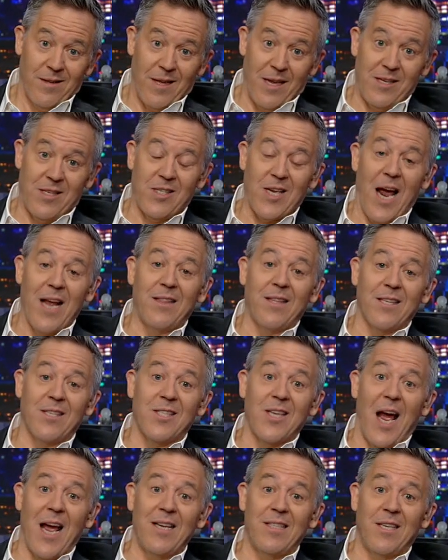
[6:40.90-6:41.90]
they cite the
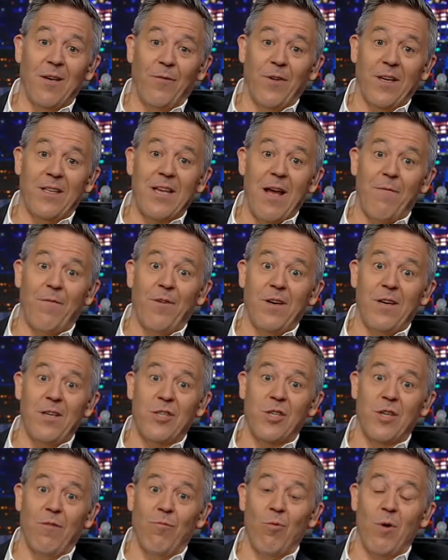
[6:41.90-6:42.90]
scientific
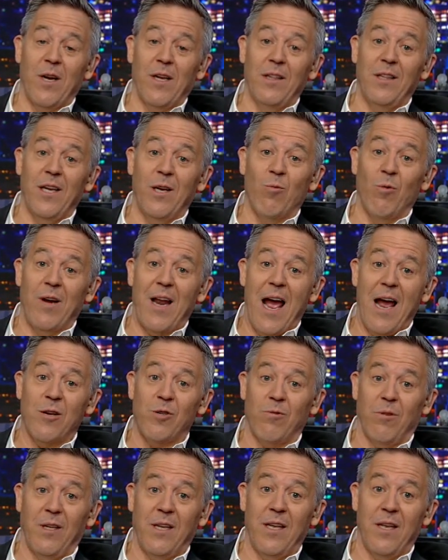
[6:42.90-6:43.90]
definition of what a liquid
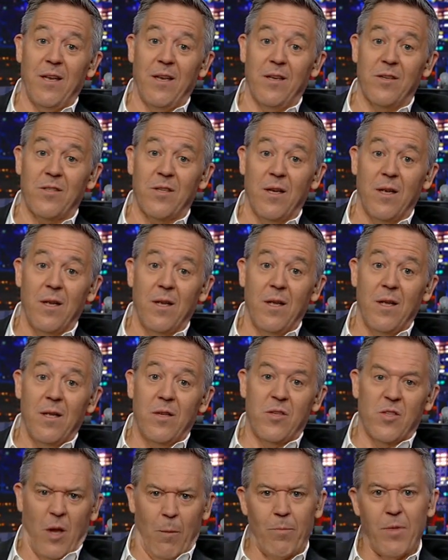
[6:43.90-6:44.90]
actually is
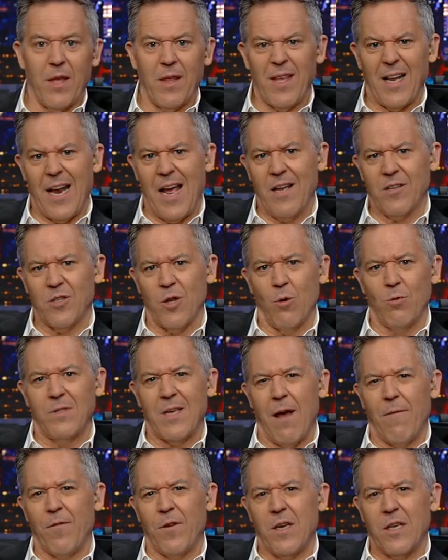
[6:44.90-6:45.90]
something that has no
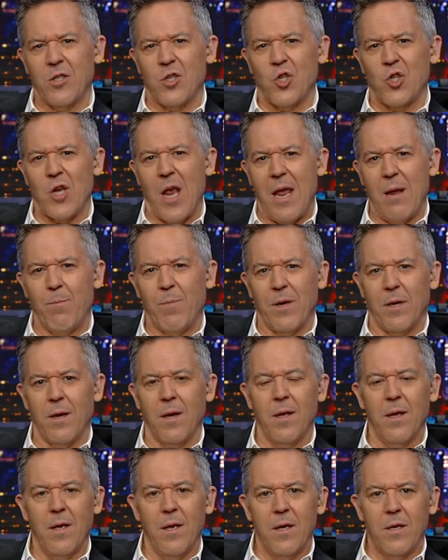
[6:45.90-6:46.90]
definite shape and
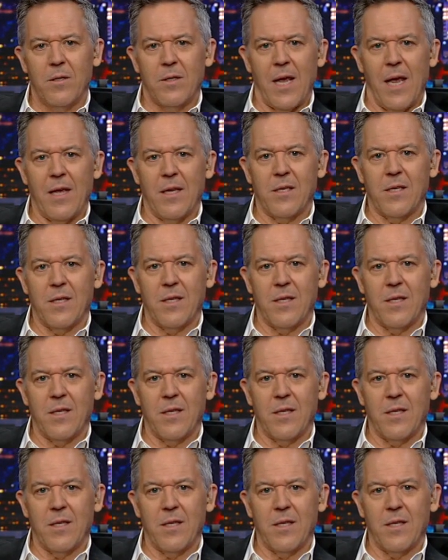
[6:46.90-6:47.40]
takes